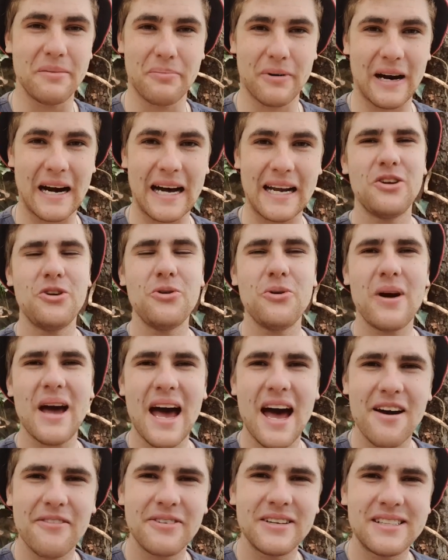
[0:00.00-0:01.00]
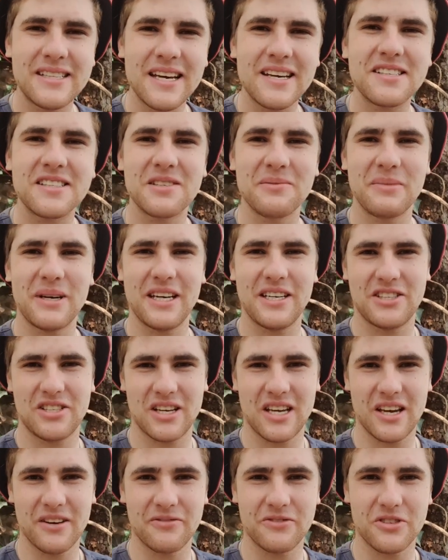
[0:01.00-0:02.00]
pride. You have a testimony
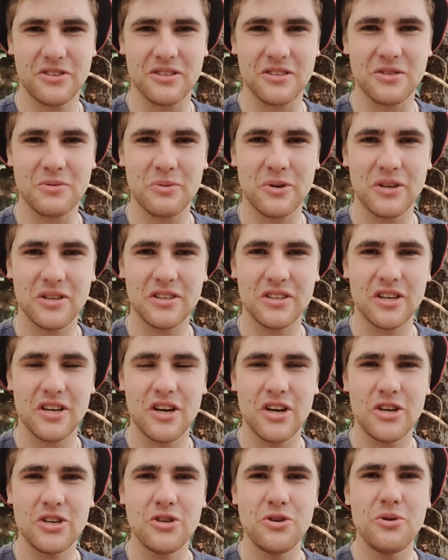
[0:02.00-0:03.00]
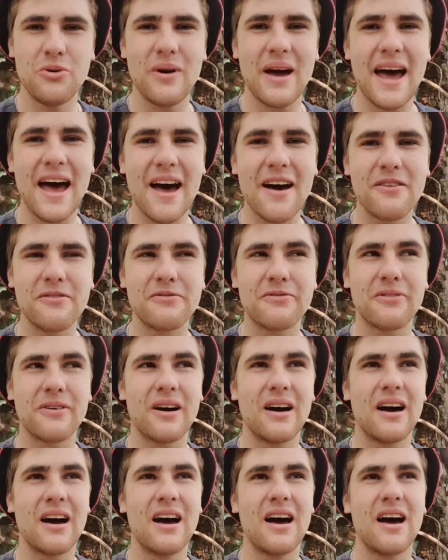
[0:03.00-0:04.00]
to give to this world. You have
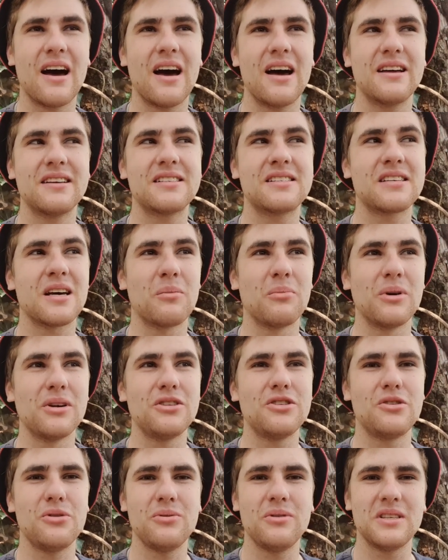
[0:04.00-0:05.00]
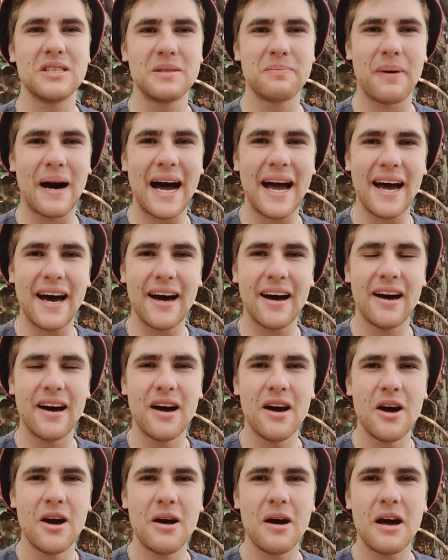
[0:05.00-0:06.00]
someone to inspire.
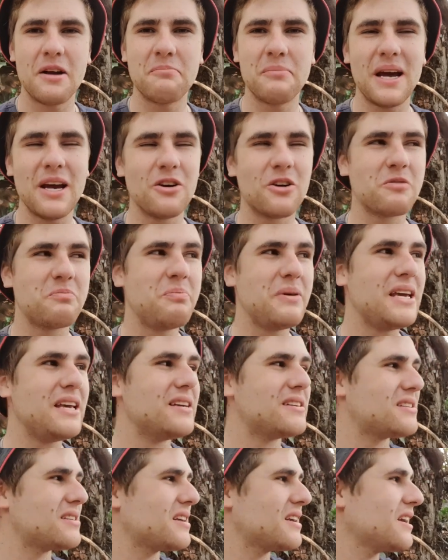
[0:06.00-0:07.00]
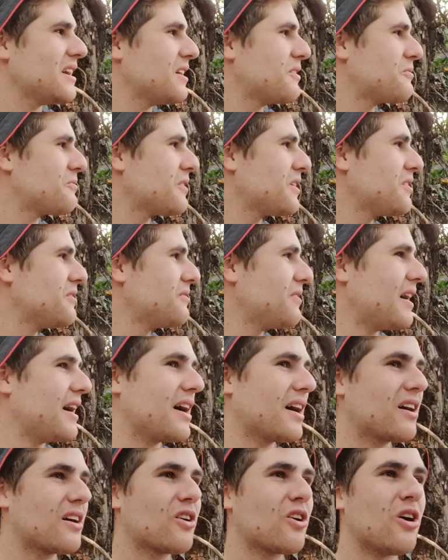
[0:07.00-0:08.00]
It may not be sitting in front of
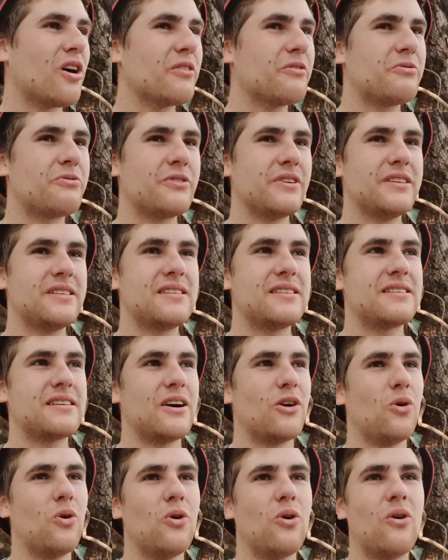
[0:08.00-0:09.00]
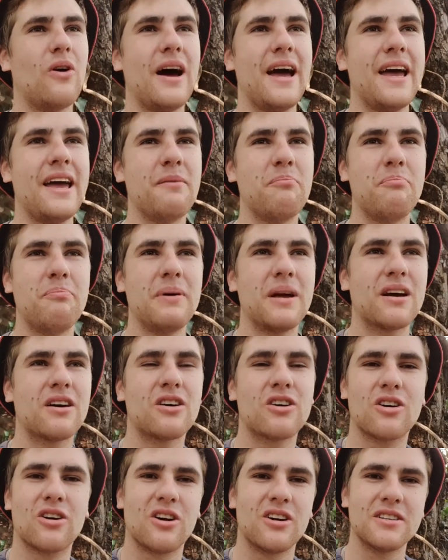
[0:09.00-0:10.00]
a conference or a big
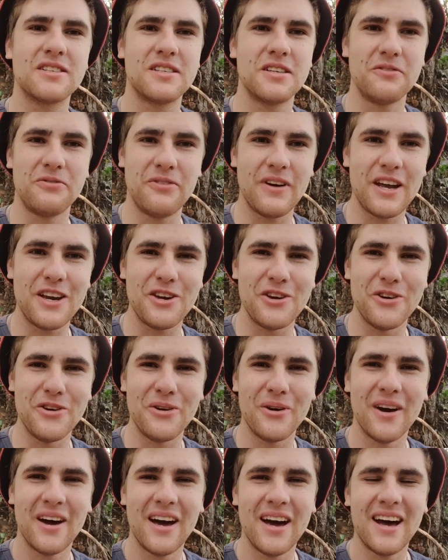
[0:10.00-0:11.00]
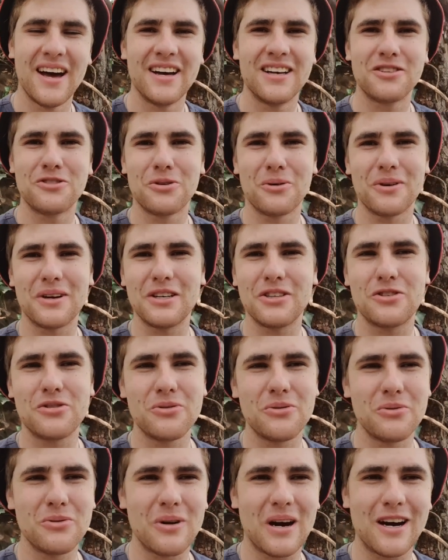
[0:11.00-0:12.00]
concert venue talking
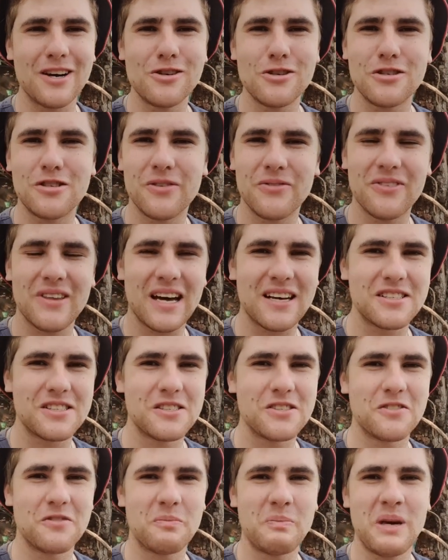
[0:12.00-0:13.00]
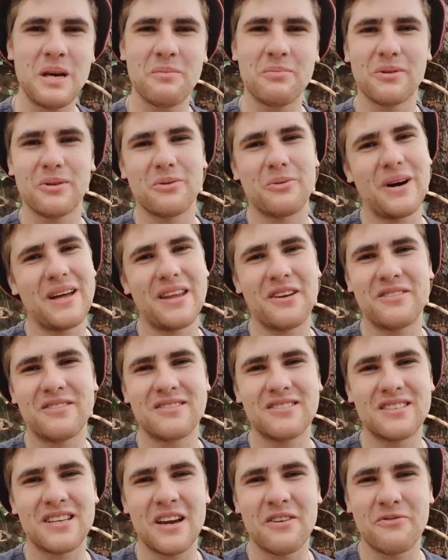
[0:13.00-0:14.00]
to hundreds of thousands of people. The way that
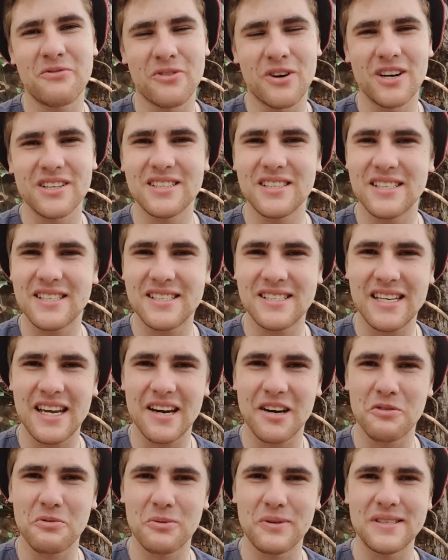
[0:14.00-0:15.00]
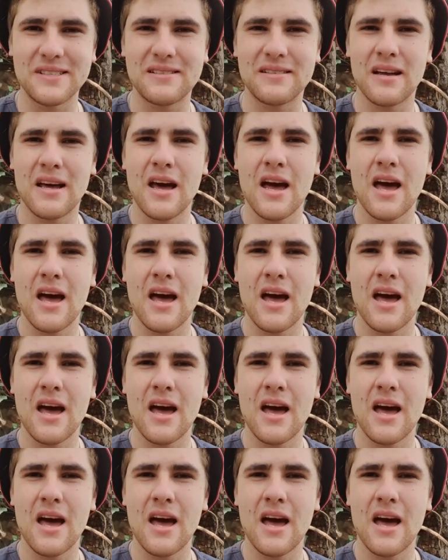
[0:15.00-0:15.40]
St. Francis said it was,